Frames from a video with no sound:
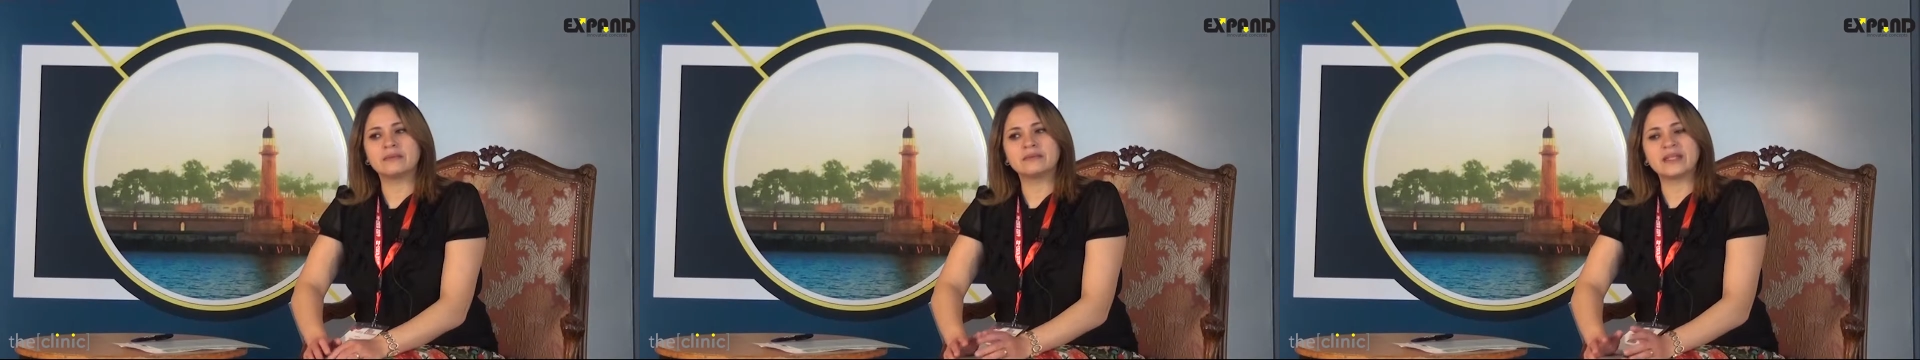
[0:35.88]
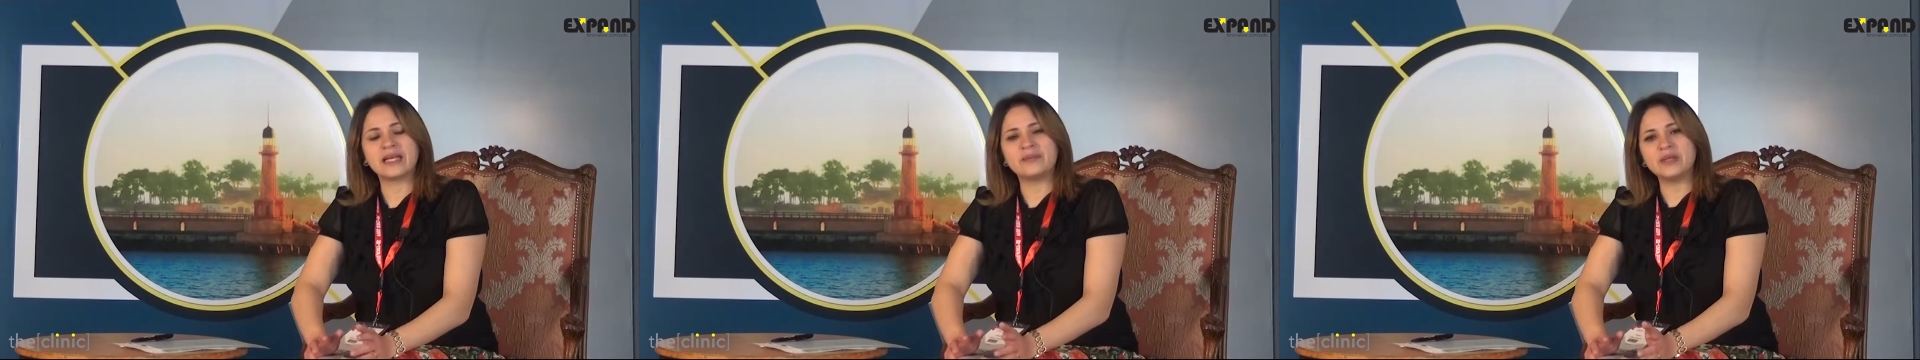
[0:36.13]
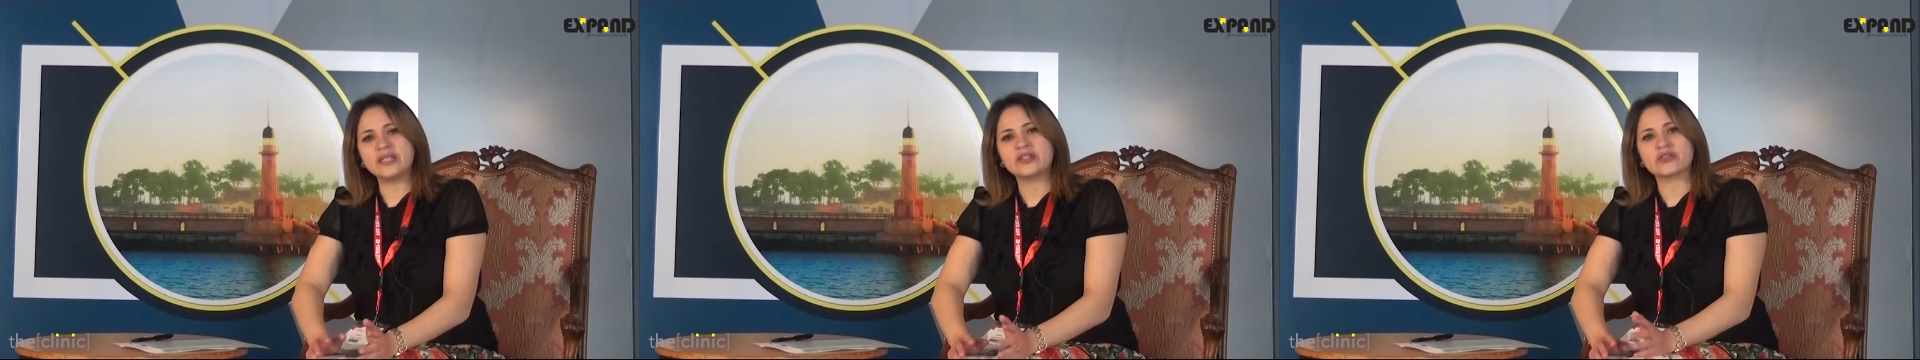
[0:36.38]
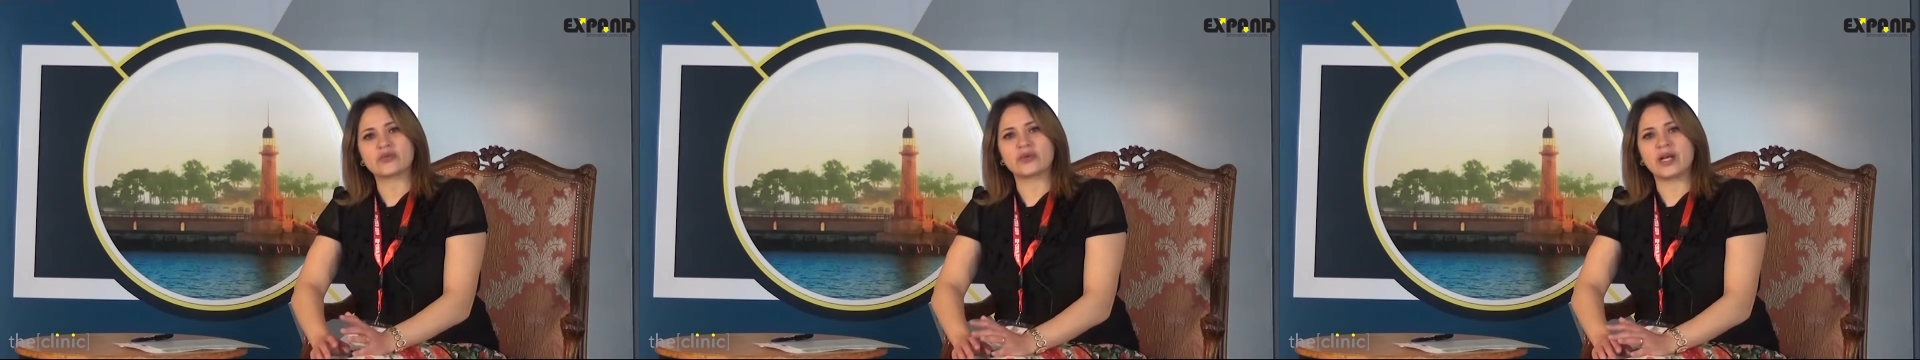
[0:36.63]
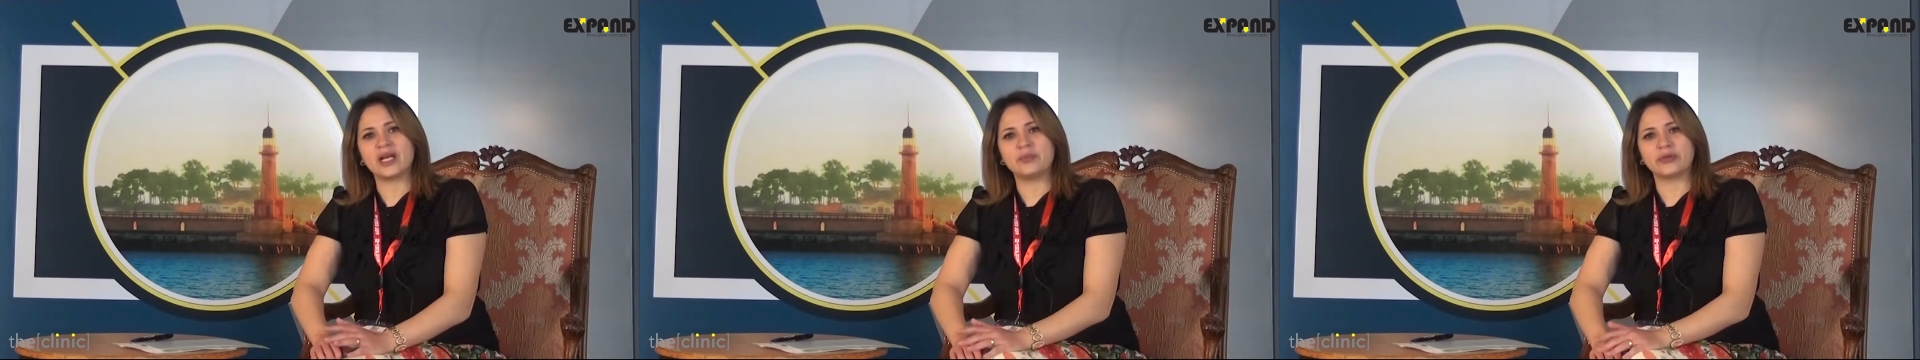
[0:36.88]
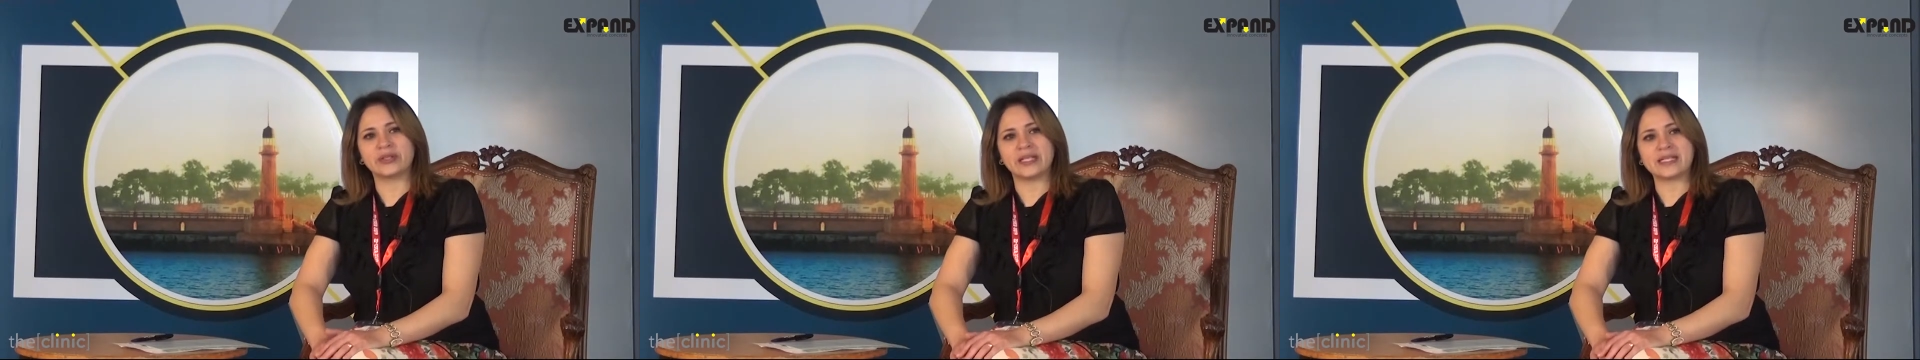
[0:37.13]
Diabetes or
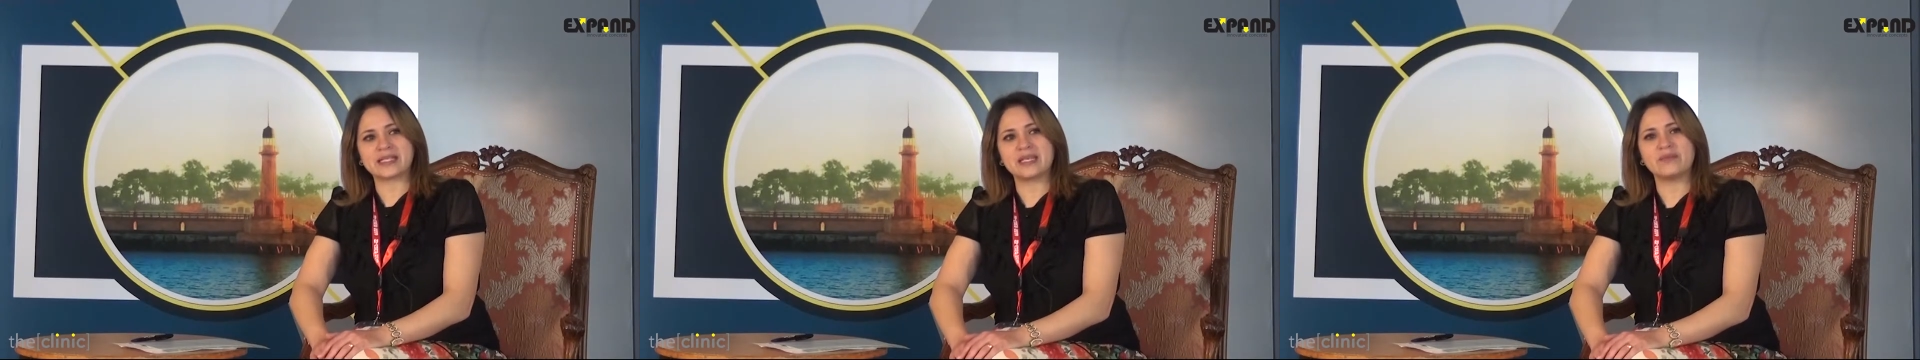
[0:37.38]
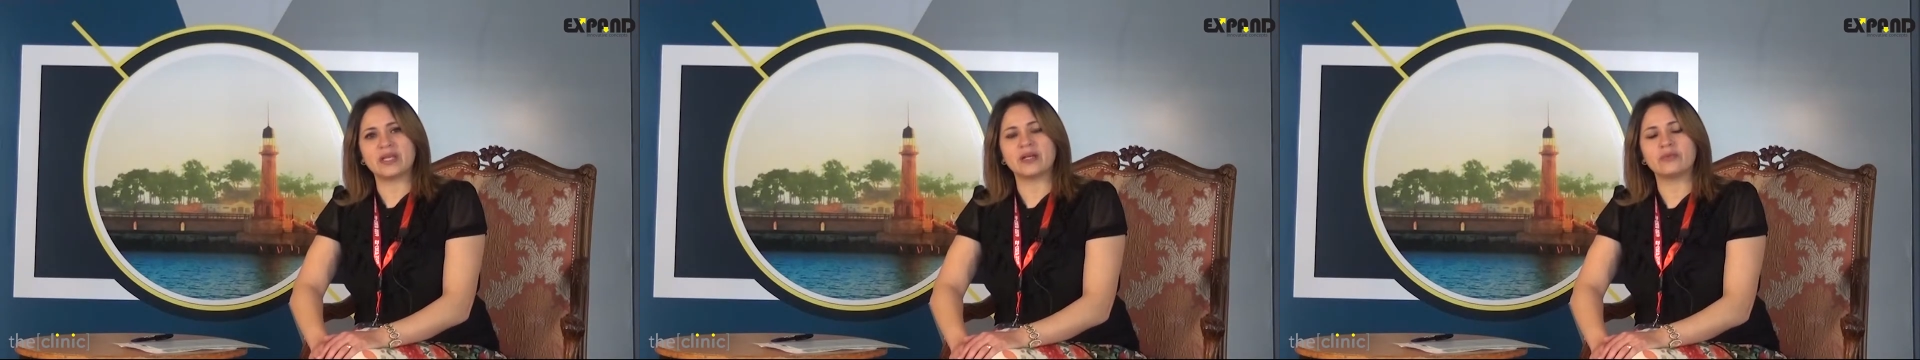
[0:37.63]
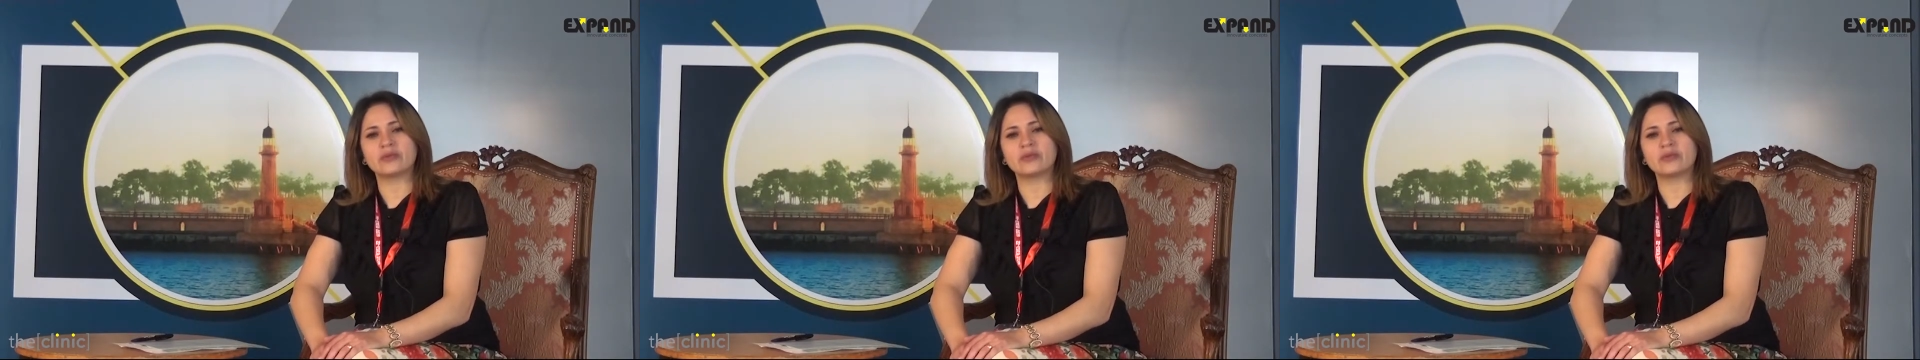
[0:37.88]
hyperglycemia